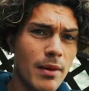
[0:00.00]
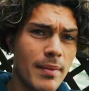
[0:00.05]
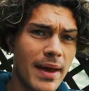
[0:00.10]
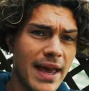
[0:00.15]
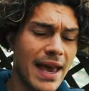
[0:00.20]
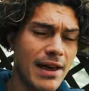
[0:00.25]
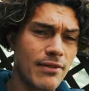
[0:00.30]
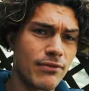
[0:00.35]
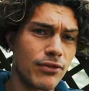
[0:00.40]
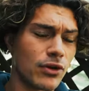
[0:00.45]
on my
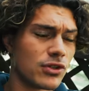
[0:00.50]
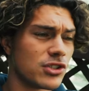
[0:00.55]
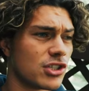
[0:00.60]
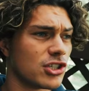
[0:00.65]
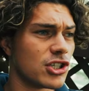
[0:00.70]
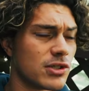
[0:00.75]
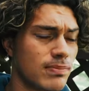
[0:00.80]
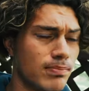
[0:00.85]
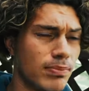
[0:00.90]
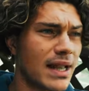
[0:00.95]
headphones
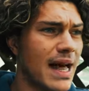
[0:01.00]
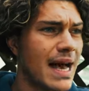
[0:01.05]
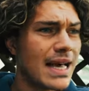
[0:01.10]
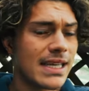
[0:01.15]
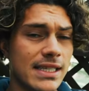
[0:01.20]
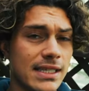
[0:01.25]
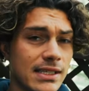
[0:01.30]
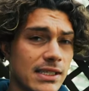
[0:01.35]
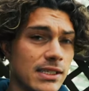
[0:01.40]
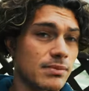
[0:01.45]
and just
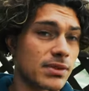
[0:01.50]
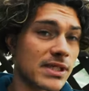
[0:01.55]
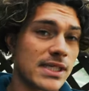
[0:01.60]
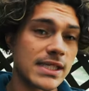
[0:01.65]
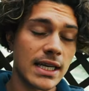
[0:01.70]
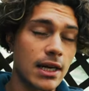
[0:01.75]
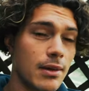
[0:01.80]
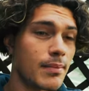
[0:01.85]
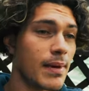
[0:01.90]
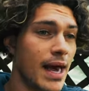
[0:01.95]
blasting some
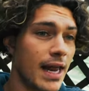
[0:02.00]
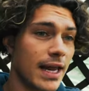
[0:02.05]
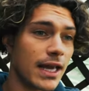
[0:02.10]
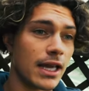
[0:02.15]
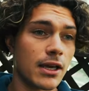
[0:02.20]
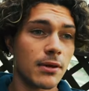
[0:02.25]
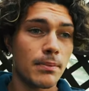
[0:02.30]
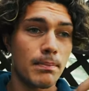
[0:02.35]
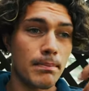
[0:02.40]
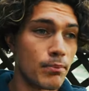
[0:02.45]
cinematic
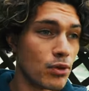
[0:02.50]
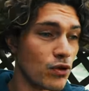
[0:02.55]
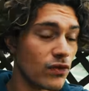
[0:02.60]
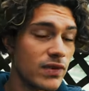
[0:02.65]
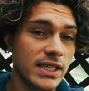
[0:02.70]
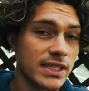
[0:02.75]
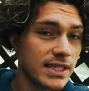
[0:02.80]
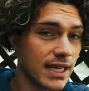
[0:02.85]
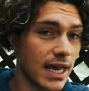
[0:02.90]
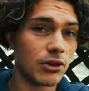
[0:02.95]
cinematic
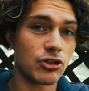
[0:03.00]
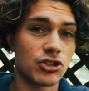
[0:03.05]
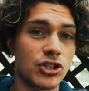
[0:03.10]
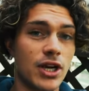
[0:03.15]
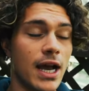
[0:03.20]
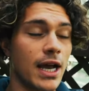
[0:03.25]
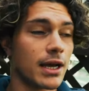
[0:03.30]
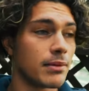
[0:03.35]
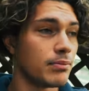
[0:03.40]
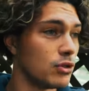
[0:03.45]
movie
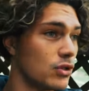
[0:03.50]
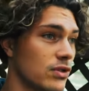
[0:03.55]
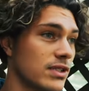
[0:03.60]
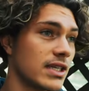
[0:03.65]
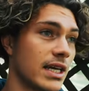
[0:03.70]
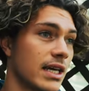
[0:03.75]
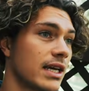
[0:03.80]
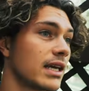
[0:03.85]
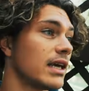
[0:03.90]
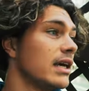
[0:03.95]
soundtrack
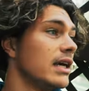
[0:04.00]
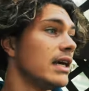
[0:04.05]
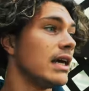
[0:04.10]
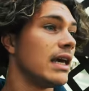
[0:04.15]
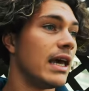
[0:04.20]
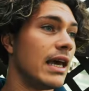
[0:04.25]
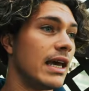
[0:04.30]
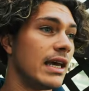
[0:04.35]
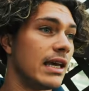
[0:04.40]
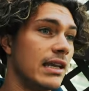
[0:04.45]
music
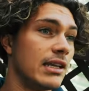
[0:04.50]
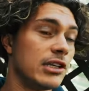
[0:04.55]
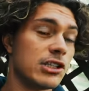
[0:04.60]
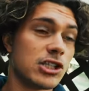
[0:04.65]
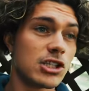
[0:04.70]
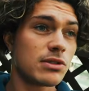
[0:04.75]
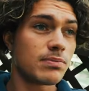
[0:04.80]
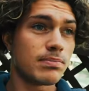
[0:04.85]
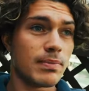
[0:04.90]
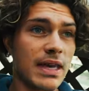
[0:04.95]
and it
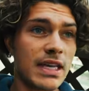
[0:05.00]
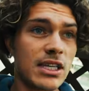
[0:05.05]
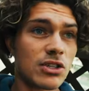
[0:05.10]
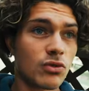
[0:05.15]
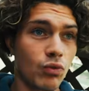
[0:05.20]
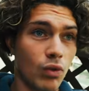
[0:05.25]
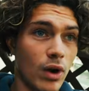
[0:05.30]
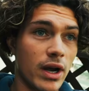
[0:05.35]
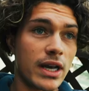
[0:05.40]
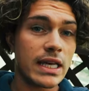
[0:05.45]
just
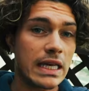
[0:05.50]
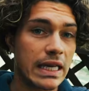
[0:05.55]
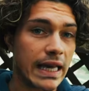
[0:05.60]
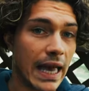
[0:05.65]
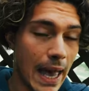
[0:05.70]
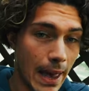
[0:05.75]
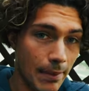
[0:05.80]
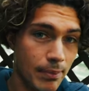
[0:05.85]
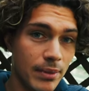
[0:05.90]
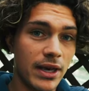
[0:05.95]
makes running
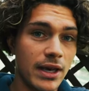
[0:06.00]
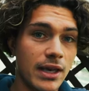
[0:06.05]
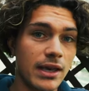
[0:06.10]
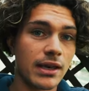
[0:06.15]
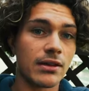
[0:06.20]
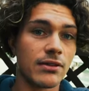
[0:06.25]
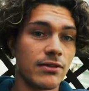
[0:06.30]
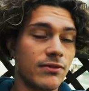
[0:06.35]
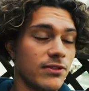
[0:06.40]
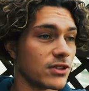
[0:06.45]
epic.
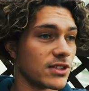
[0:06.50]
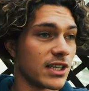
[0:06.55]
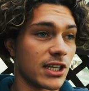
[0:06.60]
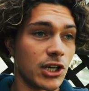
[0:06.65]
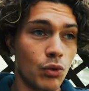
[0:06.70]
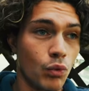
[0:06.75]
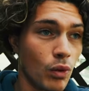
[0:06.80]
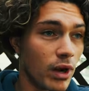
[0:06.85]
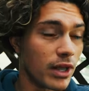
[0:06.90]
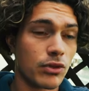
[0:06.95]
feels like
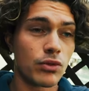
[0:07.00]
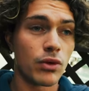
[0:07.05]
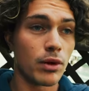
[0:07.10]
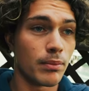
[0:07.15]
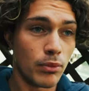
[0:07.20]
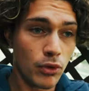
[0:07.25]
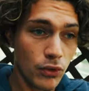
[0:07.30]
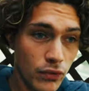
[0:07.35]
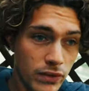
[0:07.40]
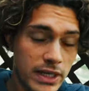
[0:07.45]
you're running through a
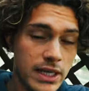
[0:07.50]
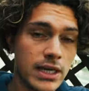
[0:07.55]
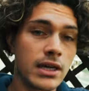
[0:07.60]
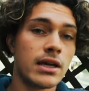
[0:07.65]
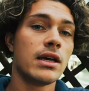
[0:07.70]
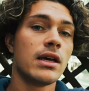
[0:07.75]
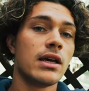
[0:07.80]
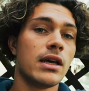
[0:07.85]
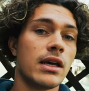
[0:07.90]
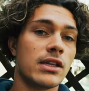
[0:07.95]
movie.
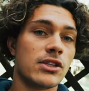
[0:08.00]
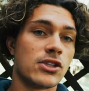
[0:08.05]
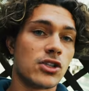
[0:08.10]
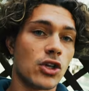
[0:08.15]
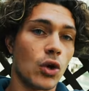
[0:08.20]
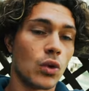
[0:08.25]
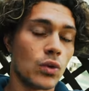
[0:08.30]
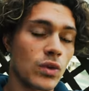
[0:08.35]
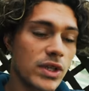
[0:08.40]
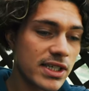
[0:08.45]
And
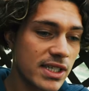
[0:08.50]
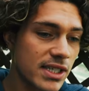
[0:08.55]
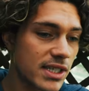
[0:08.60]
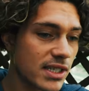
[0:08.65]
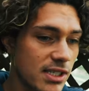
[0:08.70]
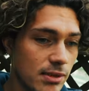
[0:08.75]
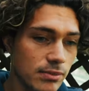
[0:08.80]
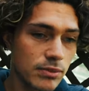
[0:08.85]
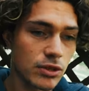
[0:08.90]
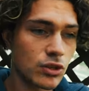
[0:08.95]
so listen to some